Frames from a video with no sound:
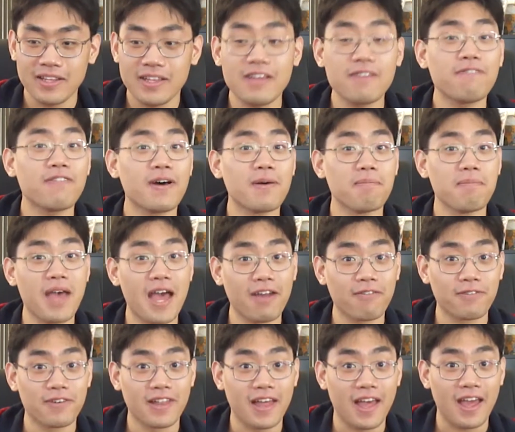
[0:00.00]
He felt
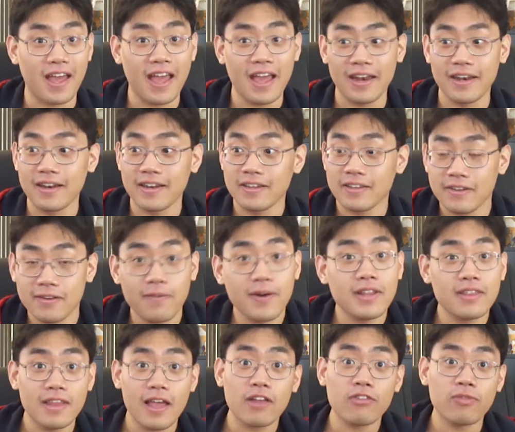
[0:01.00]
bad for that, and you know
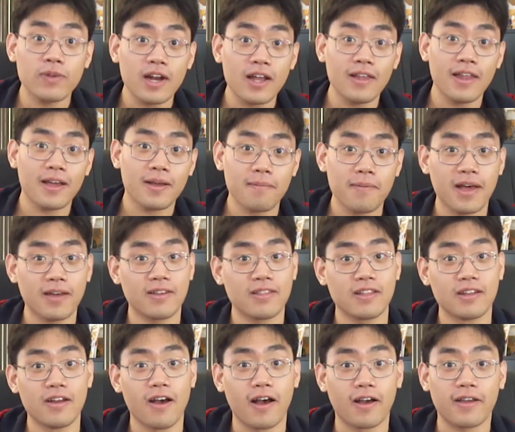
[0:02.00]
what? That's what I like about
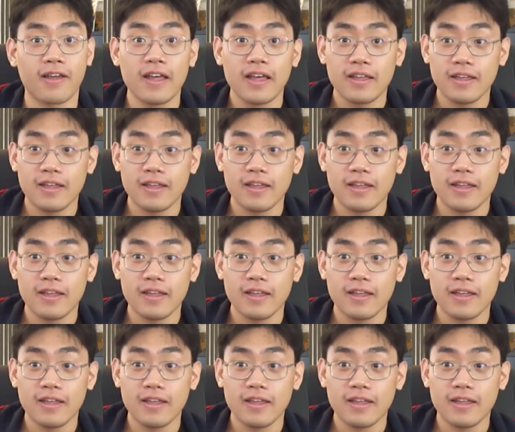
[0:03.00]
Ethan Hawke.